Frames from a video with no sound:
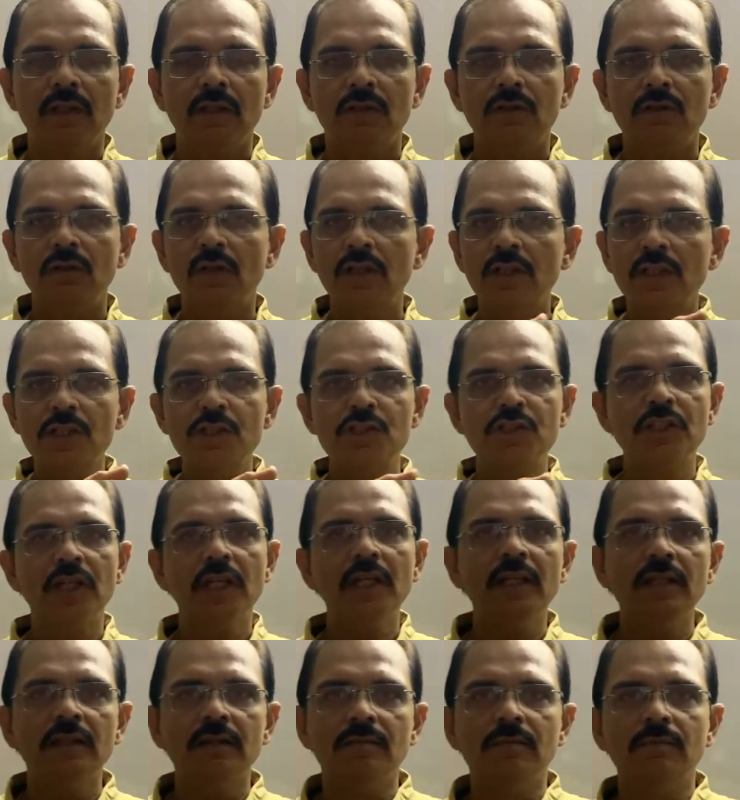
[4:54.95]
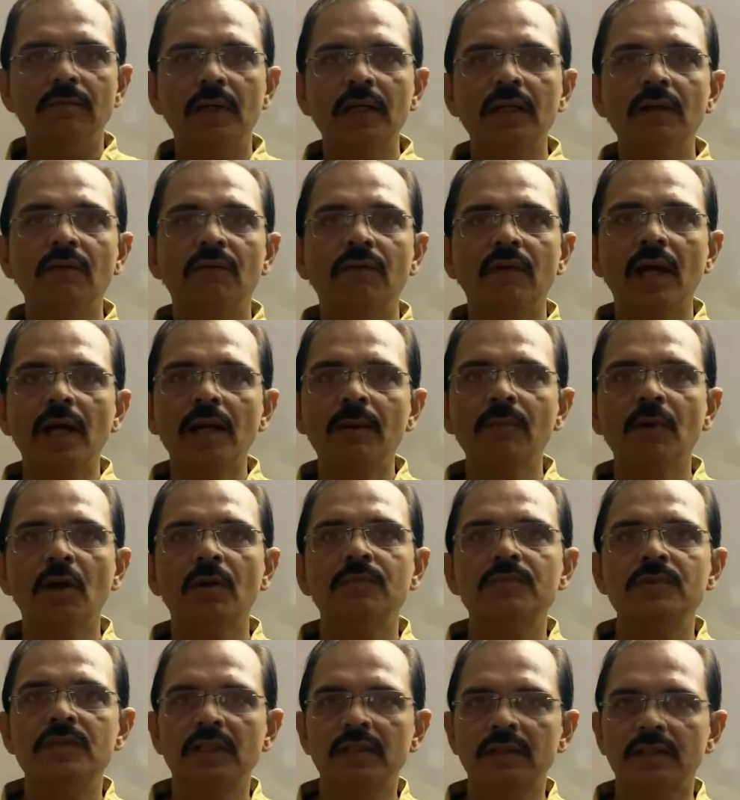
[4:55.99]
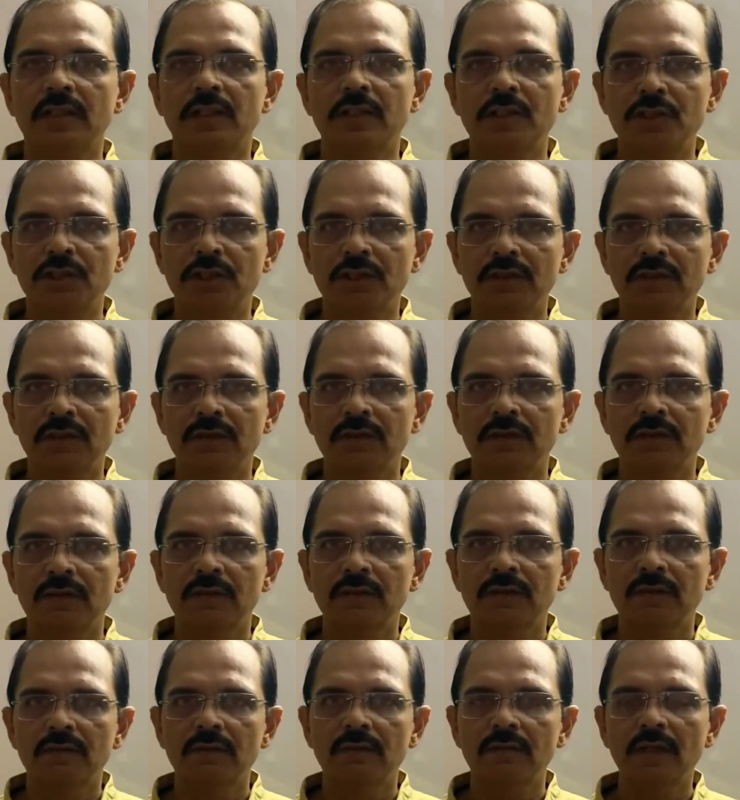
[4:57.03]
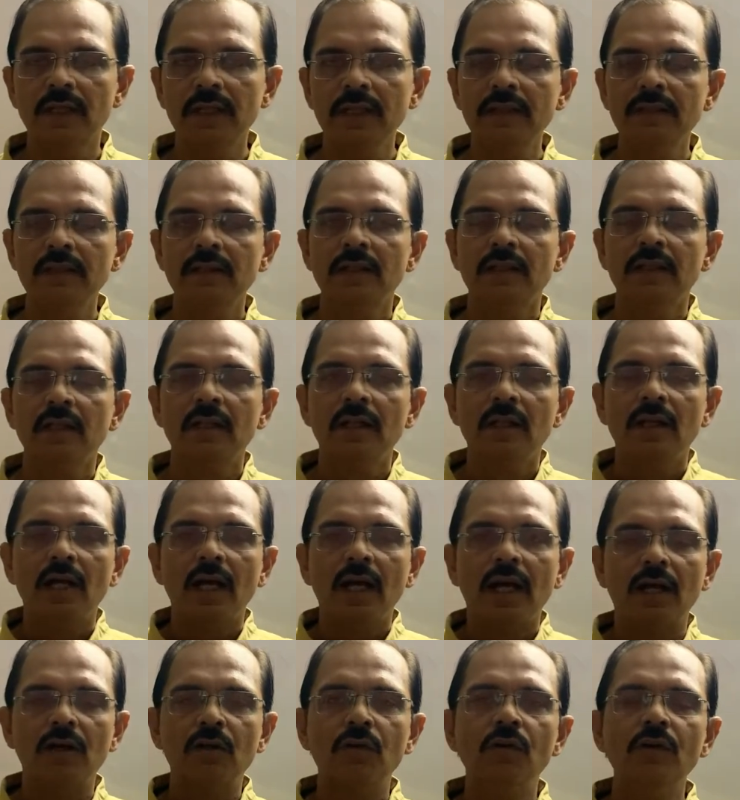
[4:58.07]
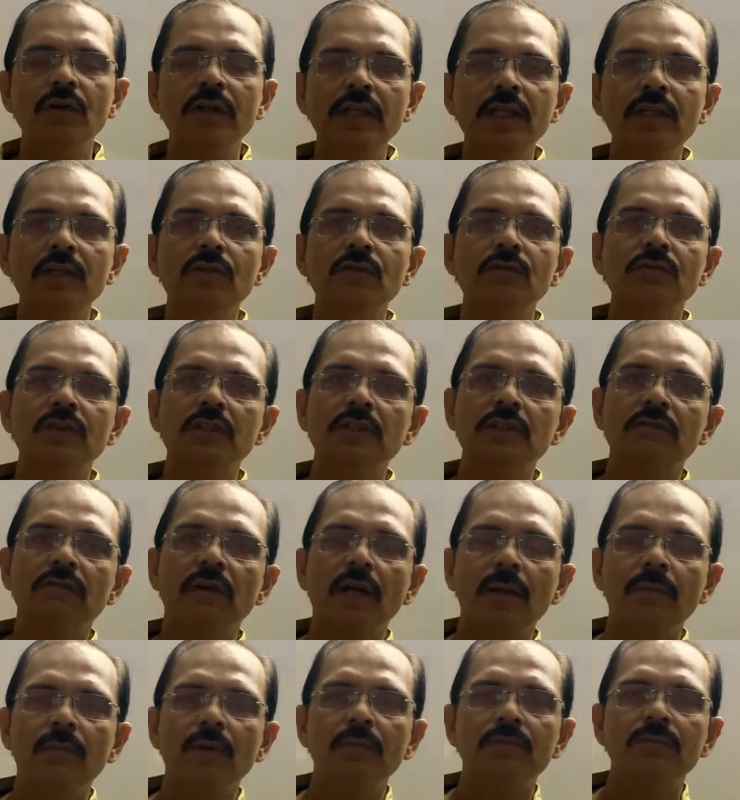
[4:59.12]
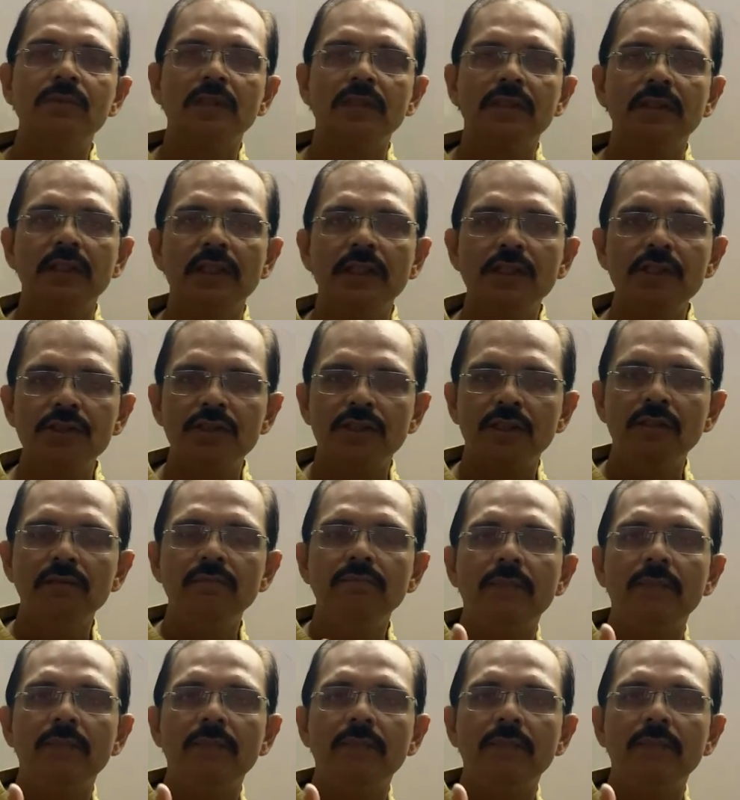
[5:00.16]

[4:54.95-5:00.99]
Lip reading: Not a chain but a web of generation, right? According to this web of generation,